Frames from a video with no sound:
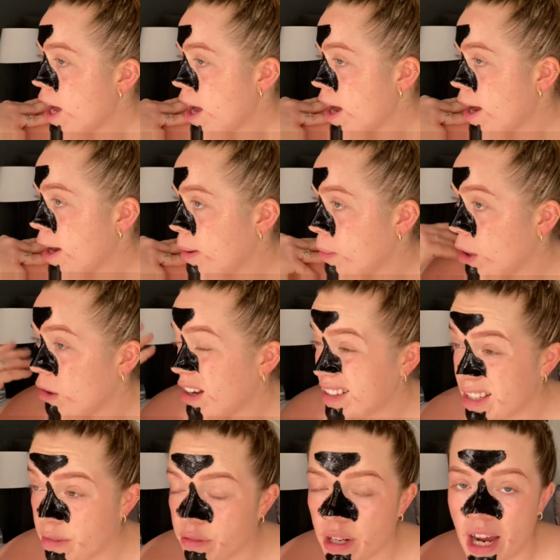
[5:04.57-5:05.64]
um,
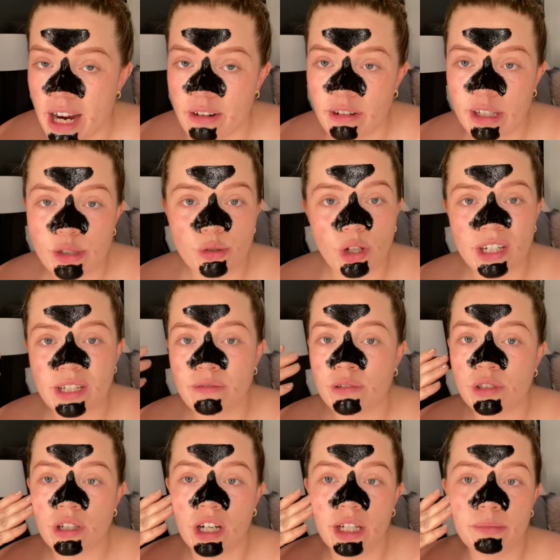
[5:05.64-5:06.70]
different areas dry at
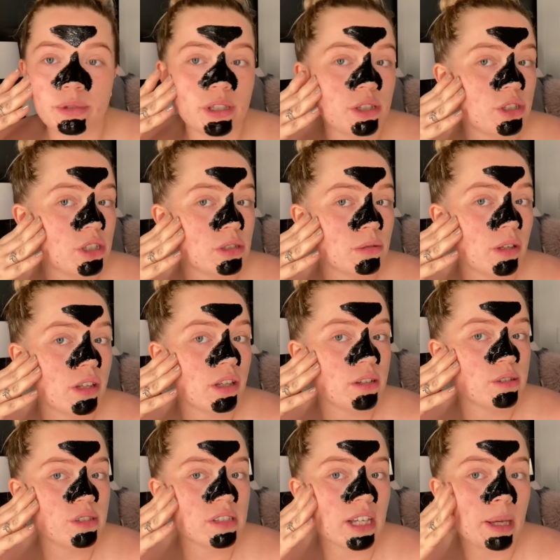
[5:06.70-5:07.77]
different times so it's just one of
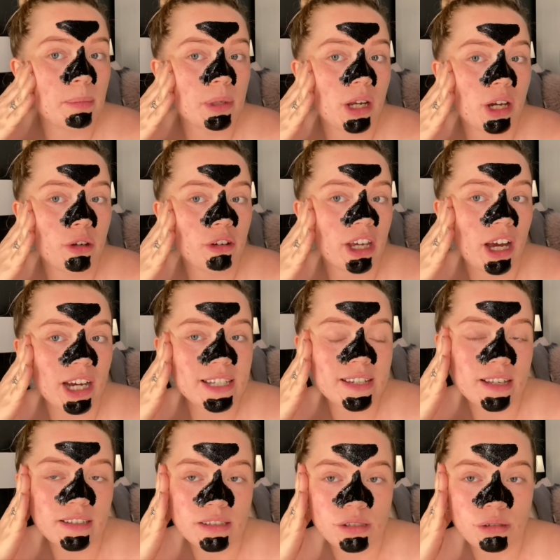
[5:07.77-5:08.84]
those just keep an eye on it I
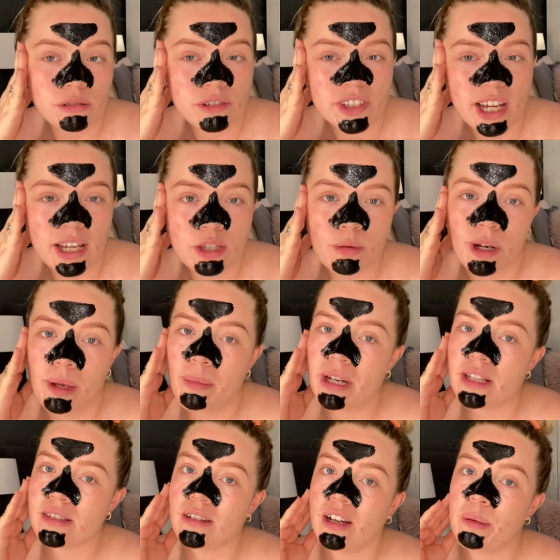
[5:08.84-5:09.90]
tend to sort of set a 20
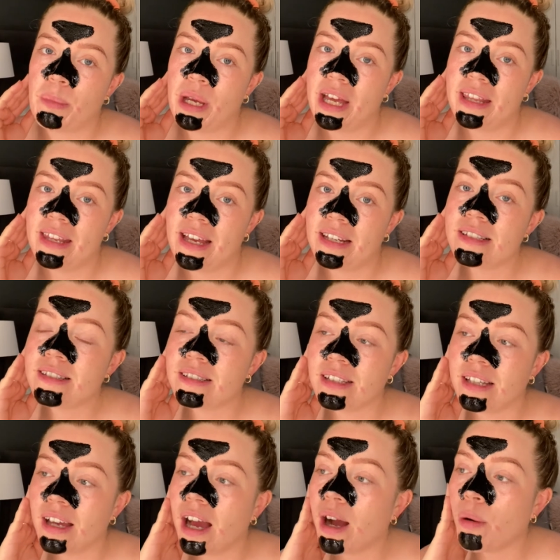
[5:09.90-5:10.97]
minute timer and then
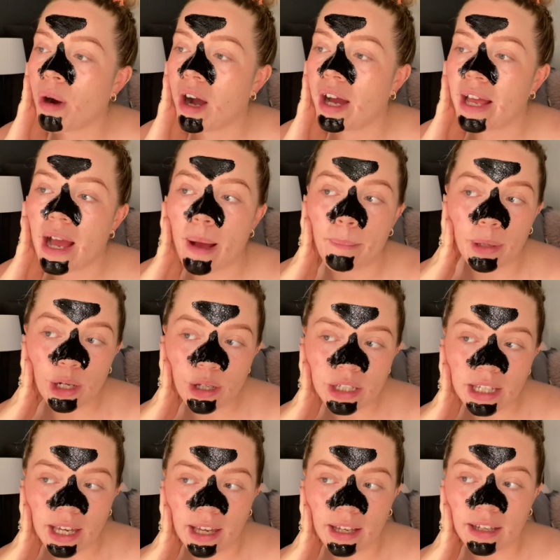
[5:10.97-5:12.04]
see how I am
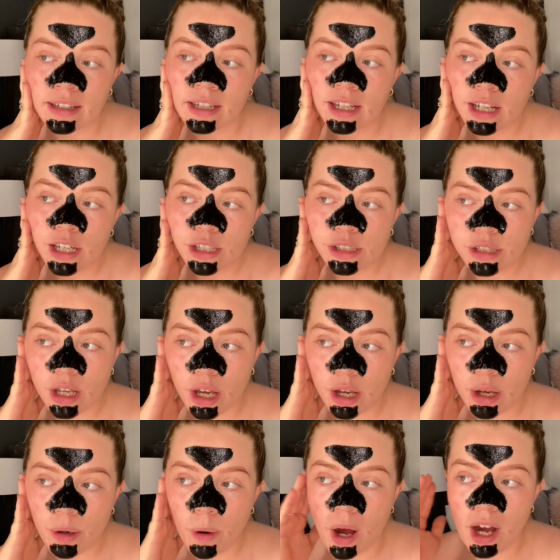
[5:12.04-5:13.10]
looking
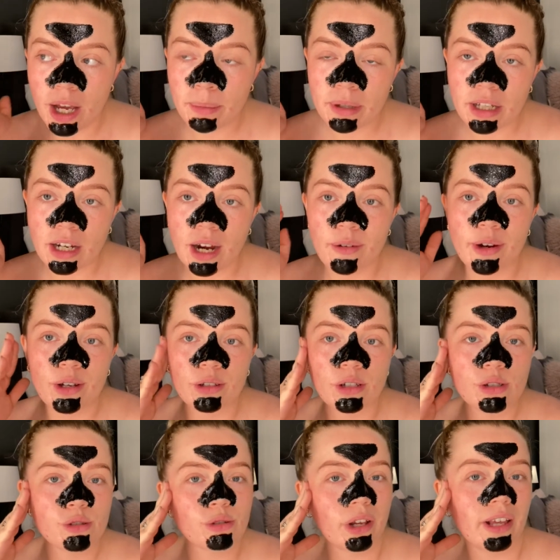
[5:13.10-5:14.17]
so I'm going to carry on
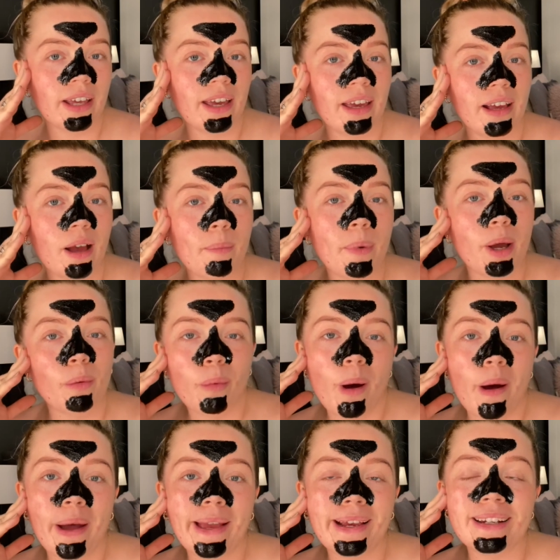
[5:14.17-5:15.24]
drinking my
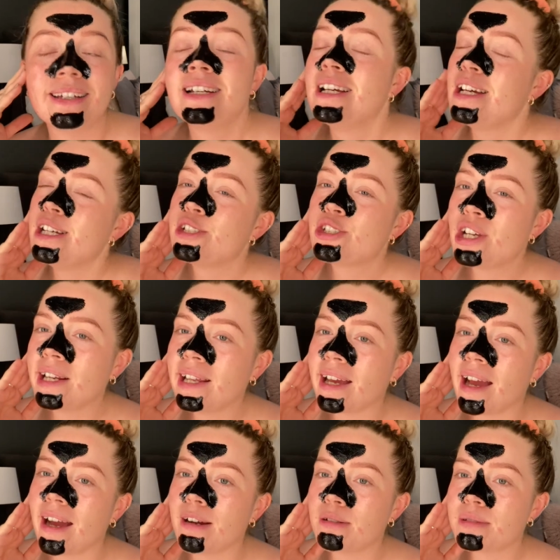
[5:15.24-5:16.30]
wine chilling
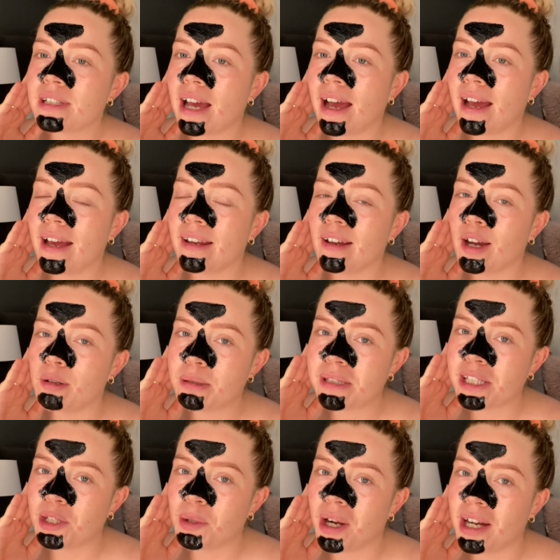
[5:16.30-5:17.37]
out and I will
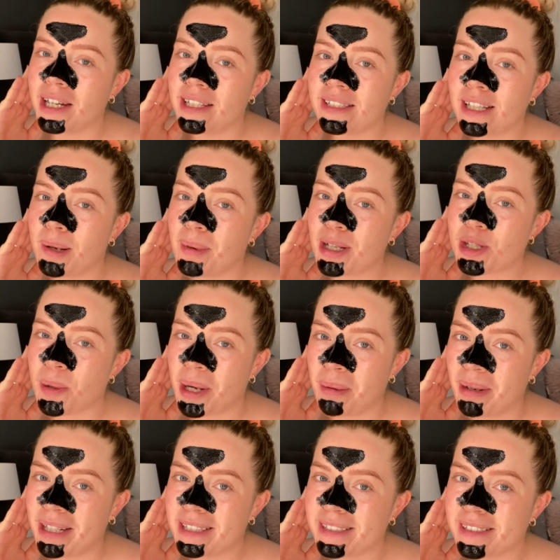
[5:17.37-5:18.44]
see you guys in about 20
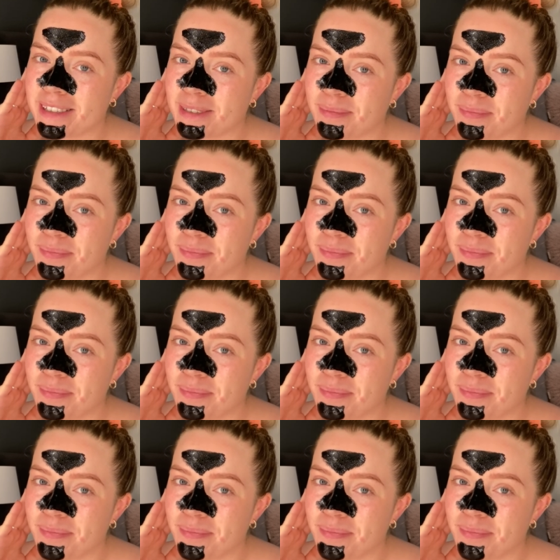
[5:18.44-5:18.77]
minutes